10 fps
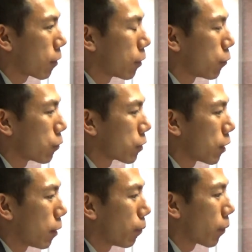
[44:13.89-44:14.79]
It was
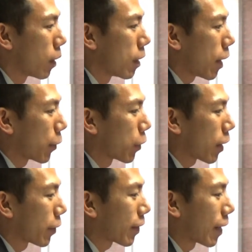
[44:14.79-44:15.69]
I
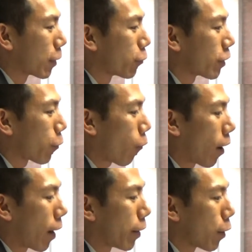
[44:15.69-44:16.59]
think I literally
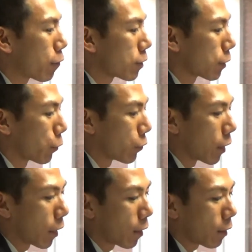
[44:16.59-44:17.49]
cried every single
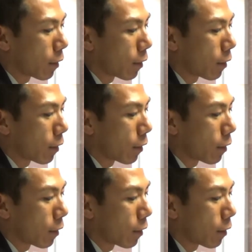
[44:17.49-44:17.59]
day